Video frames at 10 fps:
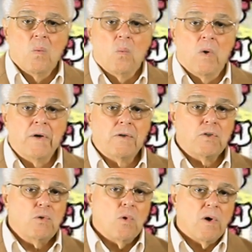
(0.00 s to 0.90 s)
One or
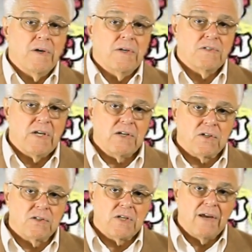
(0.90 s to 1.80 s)
two
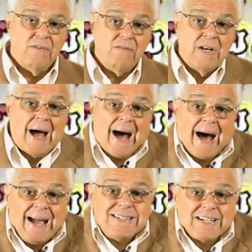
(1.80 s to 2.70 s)
organizations have even
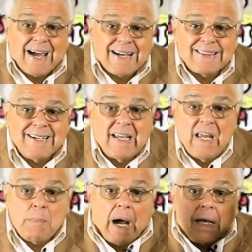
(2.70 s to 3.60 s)
hijacked the
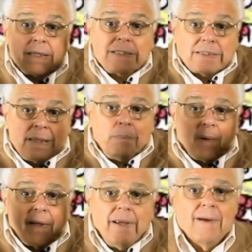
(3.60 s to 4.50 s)
name
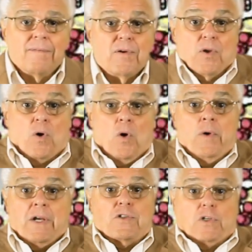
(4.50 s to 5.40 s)
assembly for their own
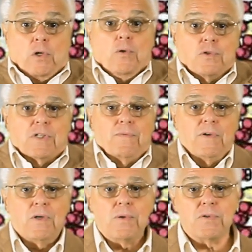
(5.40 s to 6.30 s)
exclusive
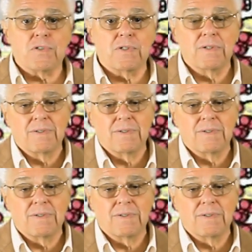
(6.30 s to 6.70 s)
use.